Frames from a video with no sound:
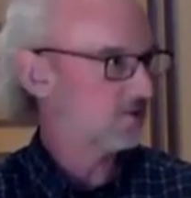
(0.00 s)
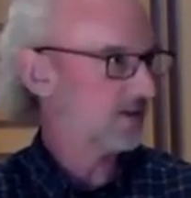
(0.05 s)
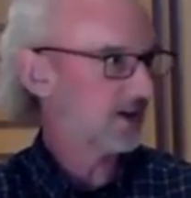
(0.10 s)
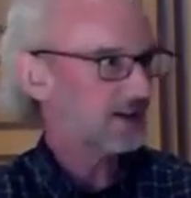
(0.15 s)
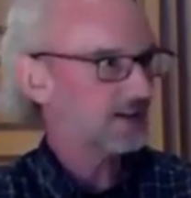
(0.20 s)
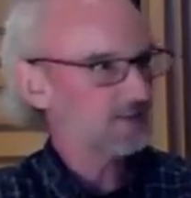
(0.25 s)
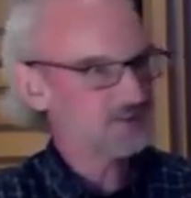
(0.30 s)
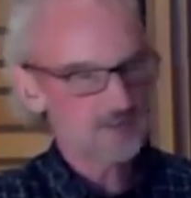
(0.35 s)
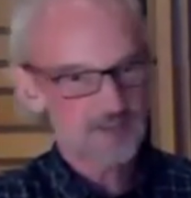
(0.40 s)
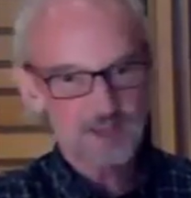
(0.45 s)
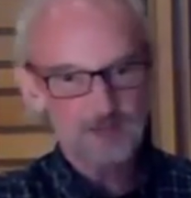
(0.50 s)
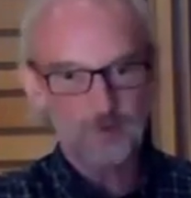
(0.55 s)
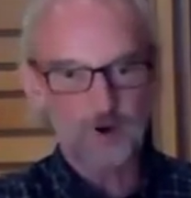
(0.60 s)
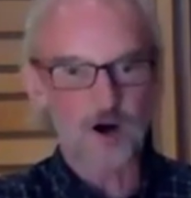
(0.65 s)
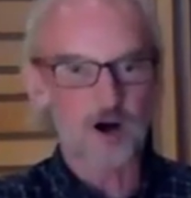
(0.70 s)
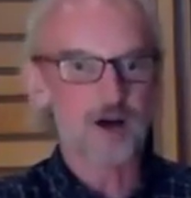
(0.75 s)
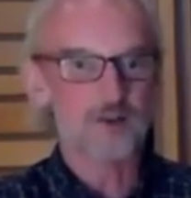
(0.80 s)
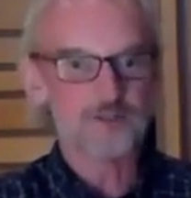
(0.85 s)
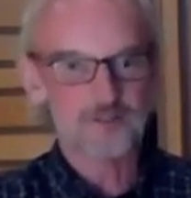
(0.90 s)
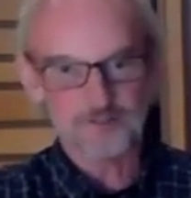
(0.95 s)
getting the tape
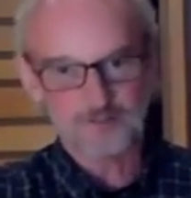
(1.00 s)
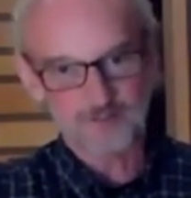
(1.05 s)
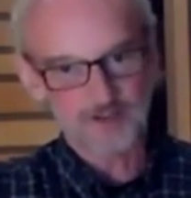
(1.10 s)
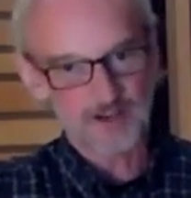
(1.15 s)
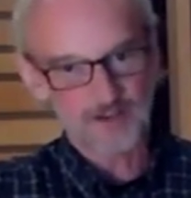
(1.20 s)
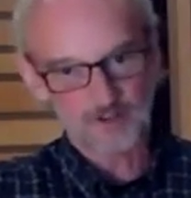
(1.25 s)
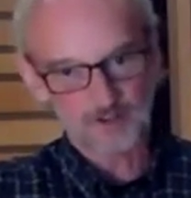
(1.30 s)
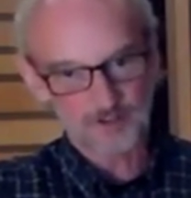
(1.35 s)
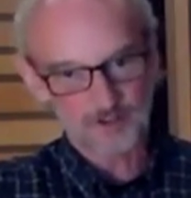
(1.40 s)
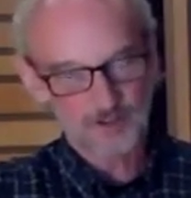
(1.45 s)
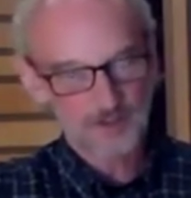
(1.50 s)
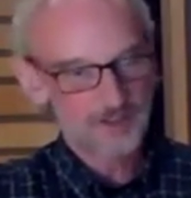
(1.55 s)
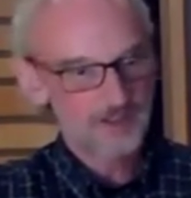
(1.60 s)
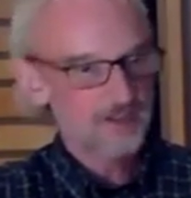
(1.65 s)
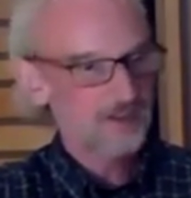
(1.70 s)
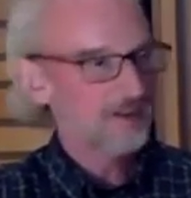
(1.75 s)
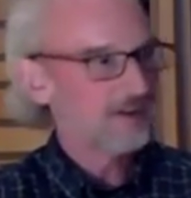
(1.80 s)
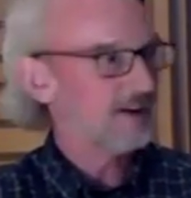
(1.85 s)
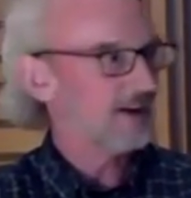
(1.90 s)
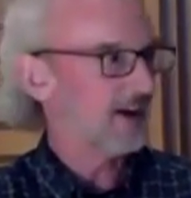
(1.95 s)
onto vinyl
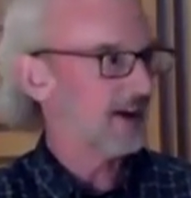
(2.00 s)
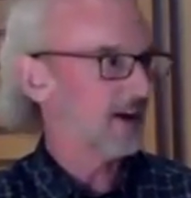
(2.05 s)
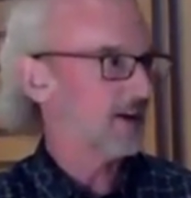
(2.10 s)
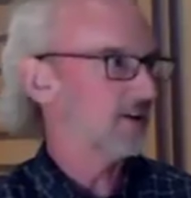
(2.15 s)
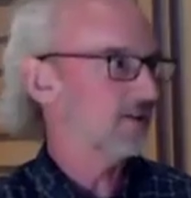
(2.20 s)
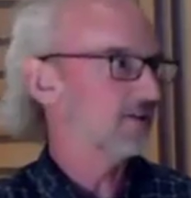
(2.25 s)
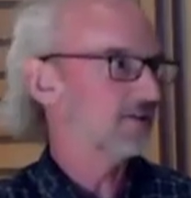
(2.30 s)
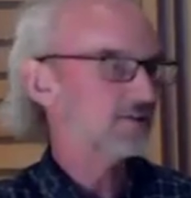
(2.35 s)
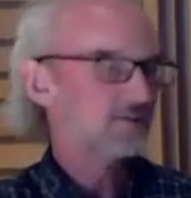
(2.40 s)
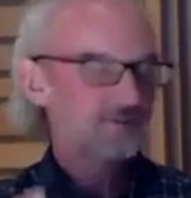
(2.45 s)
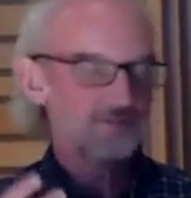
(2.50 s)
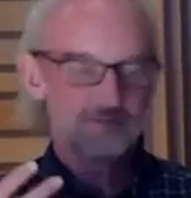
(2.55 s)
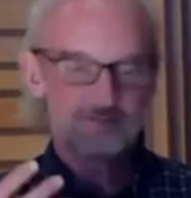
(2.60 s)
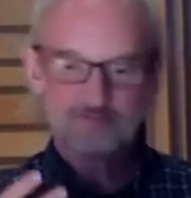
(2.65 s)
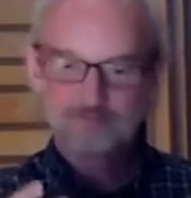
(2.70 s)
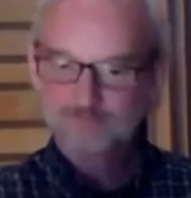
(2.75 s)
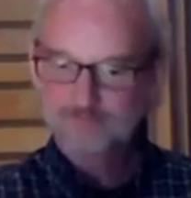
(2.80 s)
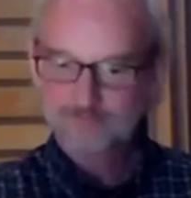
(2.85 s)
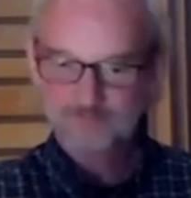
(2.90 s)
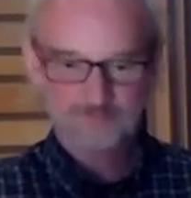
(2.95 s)
and
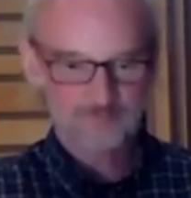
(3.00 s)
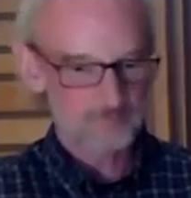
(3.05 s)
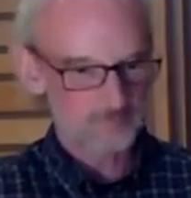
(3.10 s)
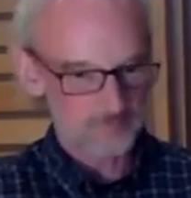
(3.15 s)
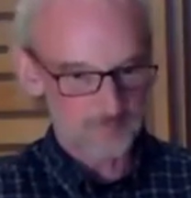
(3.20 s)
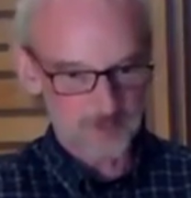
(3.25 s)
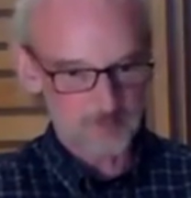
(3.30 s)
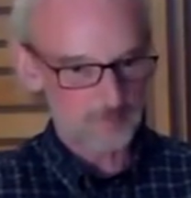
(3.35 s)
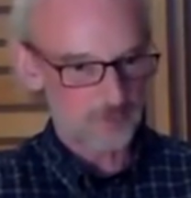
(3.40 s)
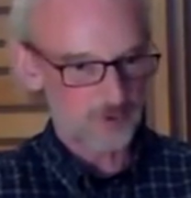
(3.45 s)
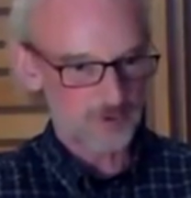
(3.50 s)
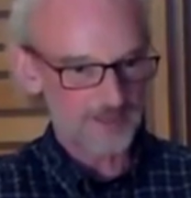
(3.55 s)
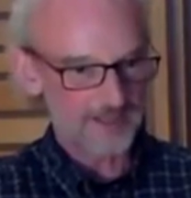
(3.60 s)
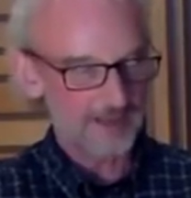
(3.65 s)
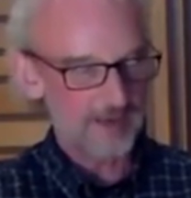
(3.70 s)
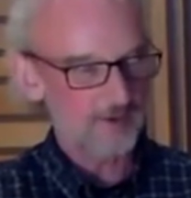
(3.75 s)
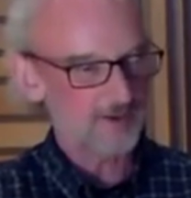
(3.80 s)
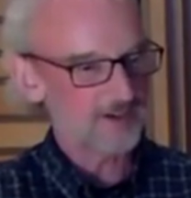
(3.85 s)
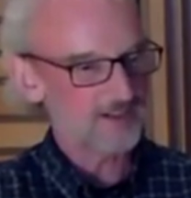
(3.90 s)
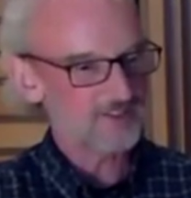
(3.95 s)
then
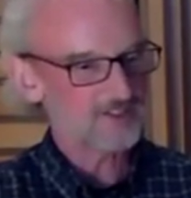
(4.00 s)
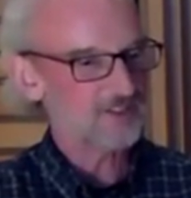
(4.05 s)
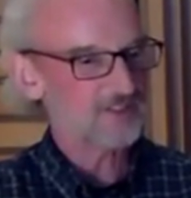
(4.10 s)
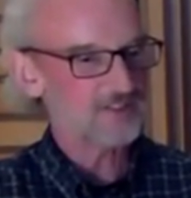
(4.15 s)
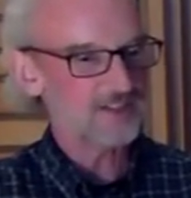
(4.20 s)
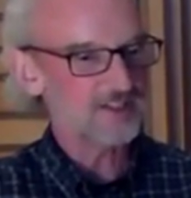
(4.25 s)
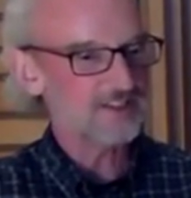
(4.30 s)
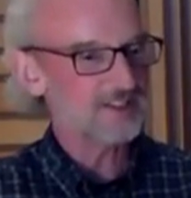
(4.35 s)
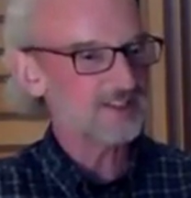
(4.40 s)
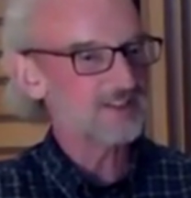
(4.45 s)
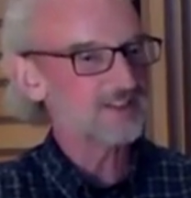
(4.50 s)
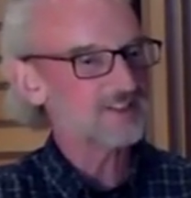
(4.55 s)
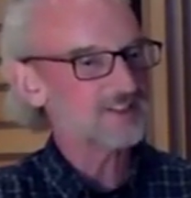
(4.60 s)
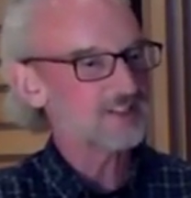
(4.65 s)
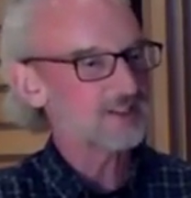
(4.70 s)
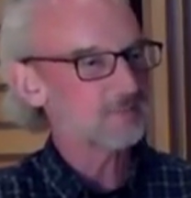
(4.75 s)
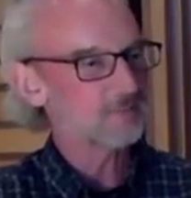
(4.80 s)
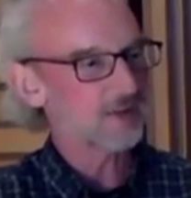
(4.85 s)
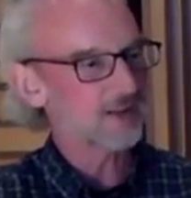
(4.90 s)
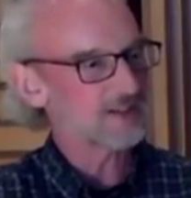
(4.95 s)
putting it out. And it didn't
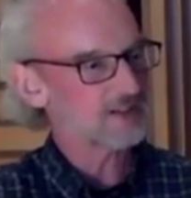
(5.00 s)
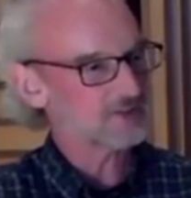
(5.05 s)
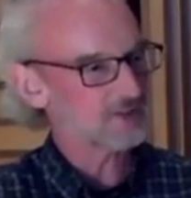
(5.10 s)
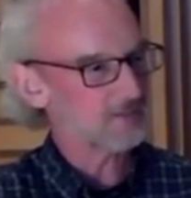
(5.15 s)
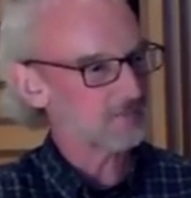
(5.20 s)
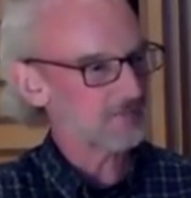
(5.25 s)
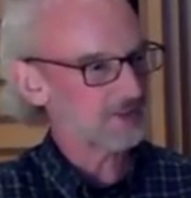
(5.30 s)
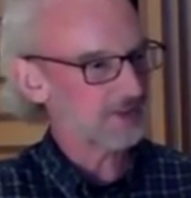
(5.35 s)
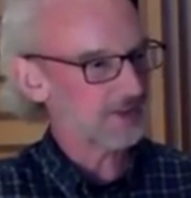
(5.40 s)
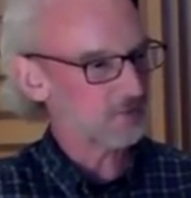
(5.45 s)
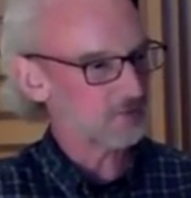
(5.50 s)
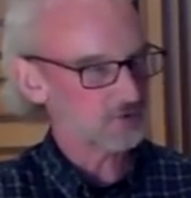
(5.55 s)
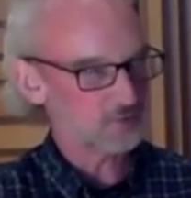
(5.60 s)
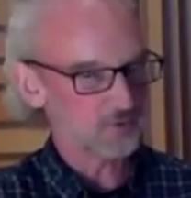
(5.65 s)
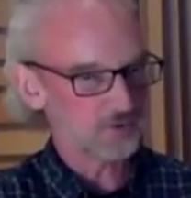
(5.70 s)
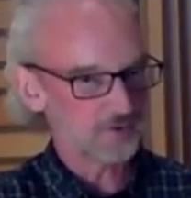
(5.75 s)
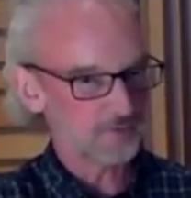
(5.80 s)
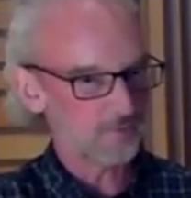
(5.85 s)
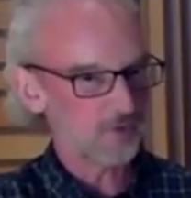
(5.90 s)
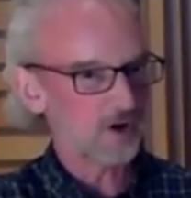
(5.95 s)
seem like something that
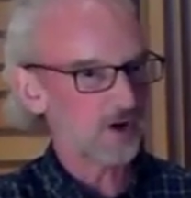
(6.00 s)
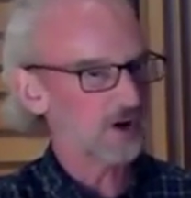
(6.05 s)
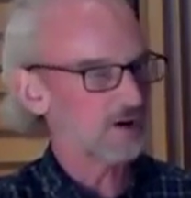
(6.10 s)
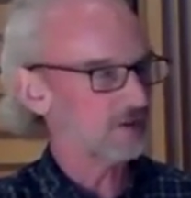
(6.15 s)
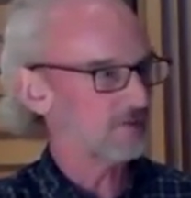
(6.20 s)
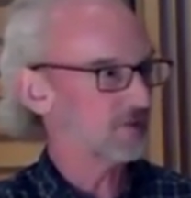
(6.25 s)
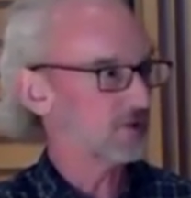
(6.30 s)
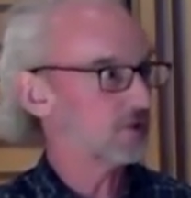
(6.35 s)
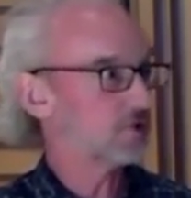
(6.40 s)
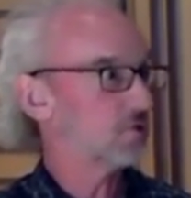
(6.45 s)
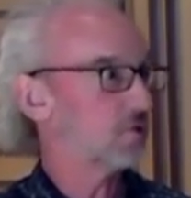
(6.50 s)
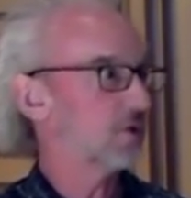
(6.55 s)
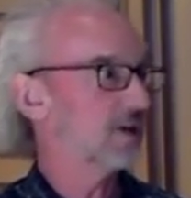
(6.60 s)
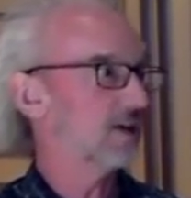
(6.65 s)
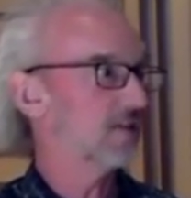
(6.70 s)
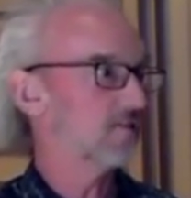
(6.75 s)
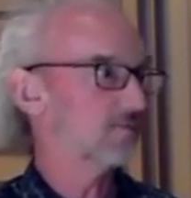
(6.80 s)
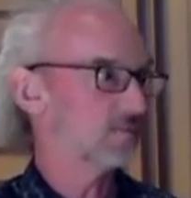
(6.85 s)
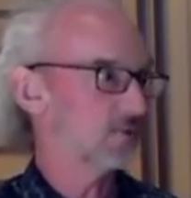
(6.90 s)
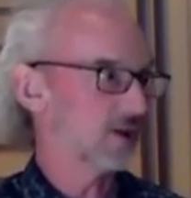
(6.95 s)
was really part of the
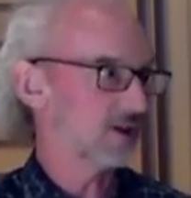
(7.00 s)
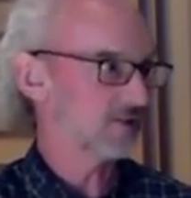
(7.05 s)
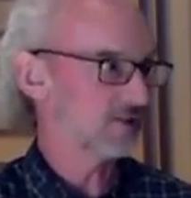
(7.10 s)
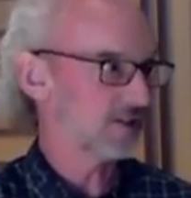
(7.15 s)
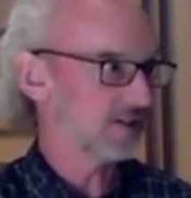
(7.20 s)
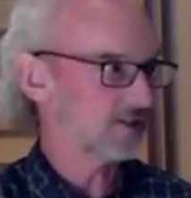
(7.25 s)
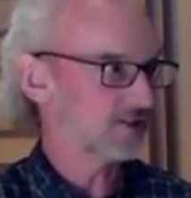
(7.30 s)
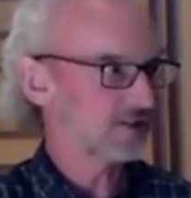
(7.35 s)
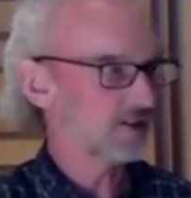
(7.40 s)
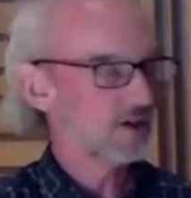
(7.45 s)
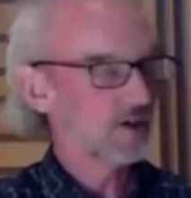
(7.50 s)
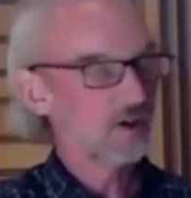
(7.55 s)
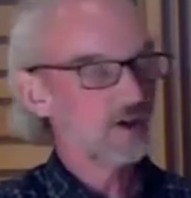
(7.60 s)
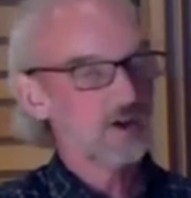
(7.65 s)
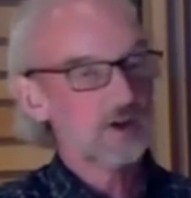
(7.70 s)
creative process.